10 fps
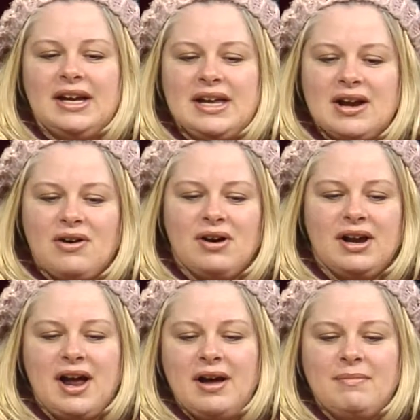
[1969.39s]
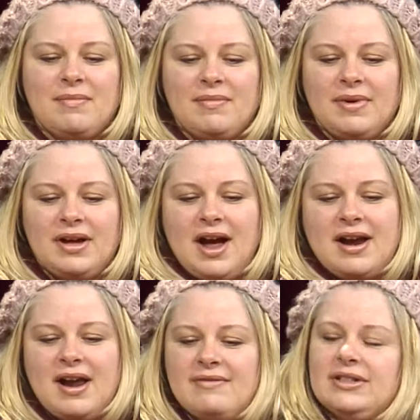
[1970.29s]
you know, and I
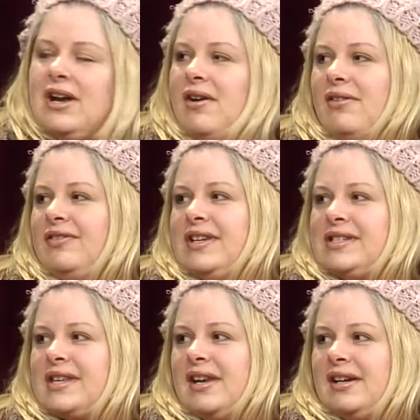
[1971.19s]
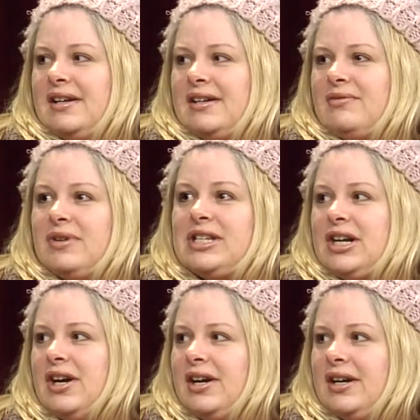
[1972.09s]
never know if he's gonna
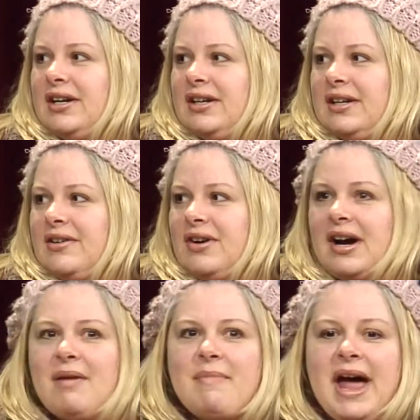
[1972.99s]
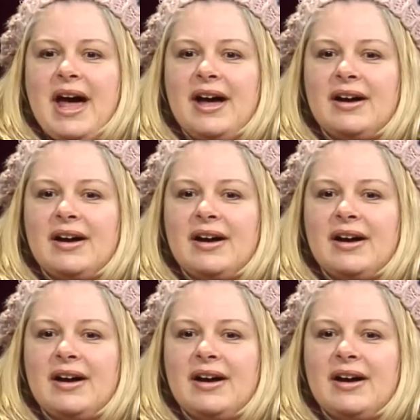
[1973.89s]
return or come back,